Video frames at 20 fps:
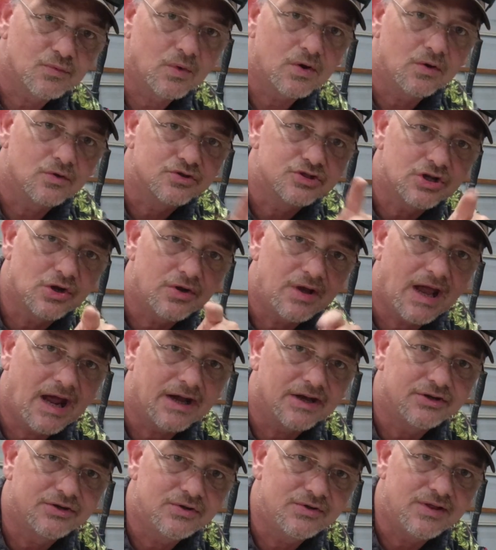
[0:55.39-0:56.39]
and we're going to show you
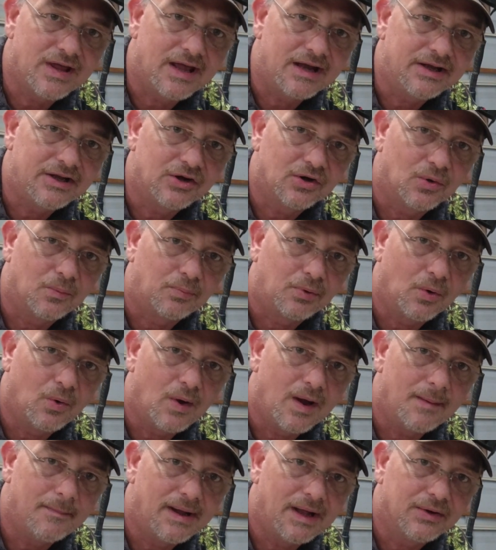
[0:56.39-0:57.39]
how to do that here on
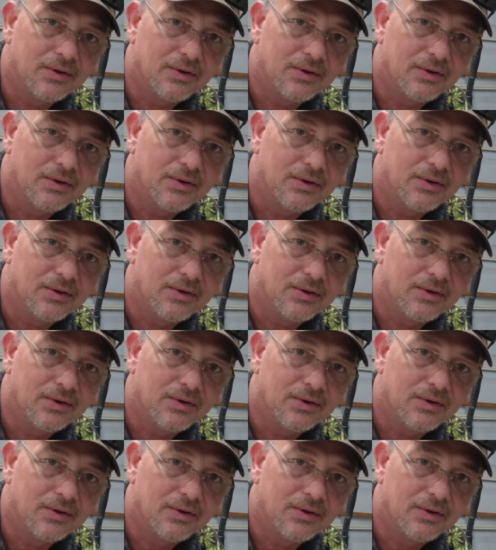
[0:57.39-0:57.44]
Pro Am